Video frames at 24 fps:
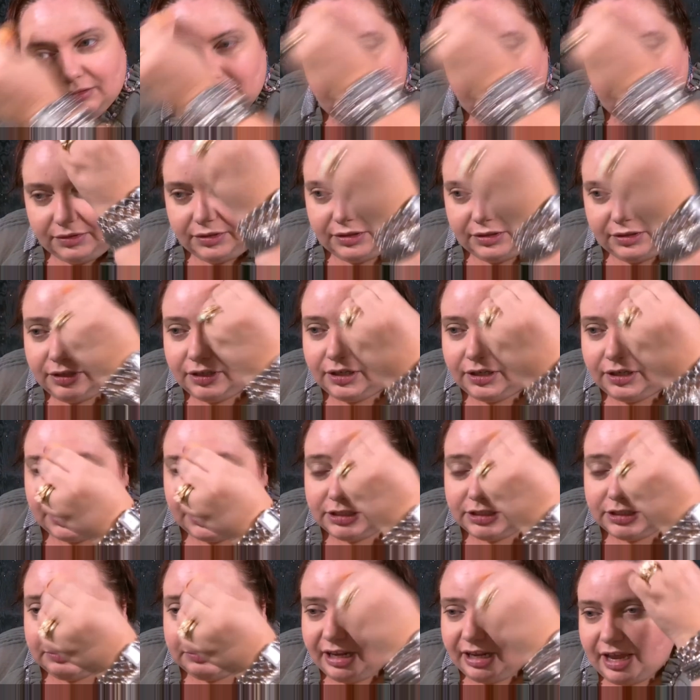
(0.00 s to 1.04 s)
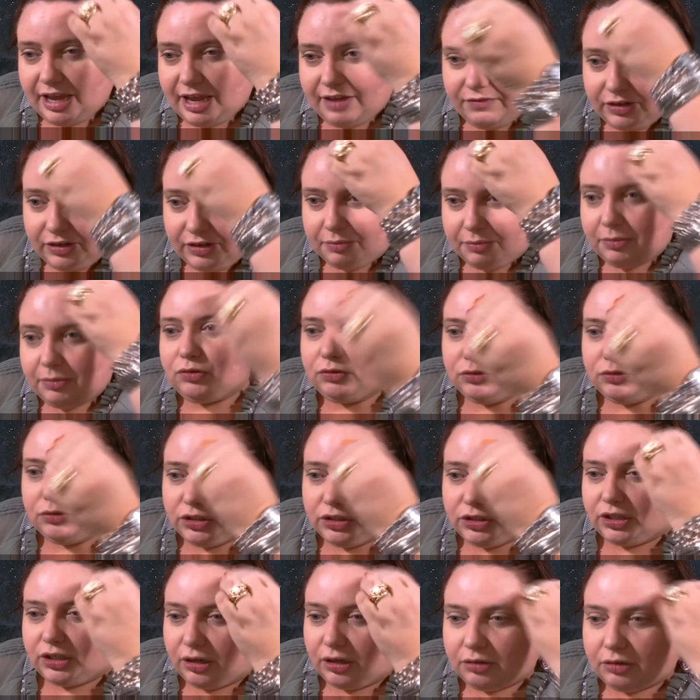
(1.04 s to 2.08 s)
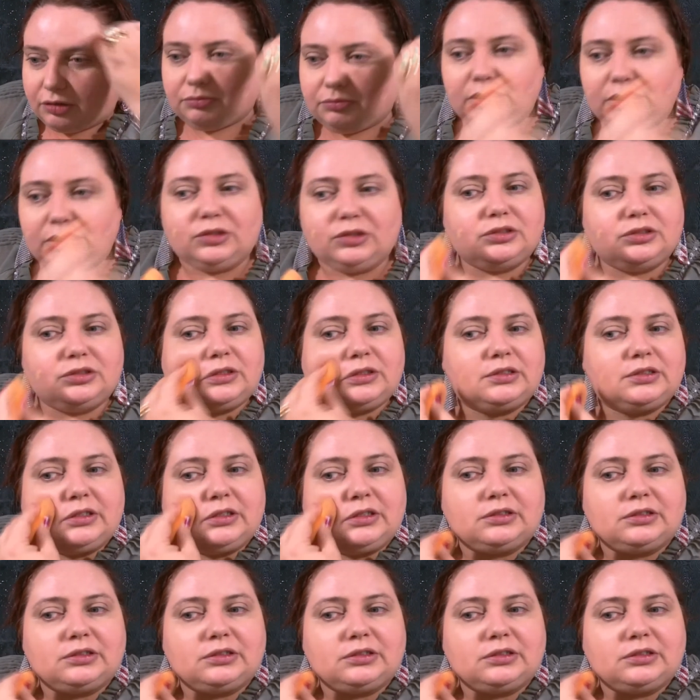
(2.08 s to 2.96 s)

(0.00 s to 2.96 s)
And my husband having pneumonia almost.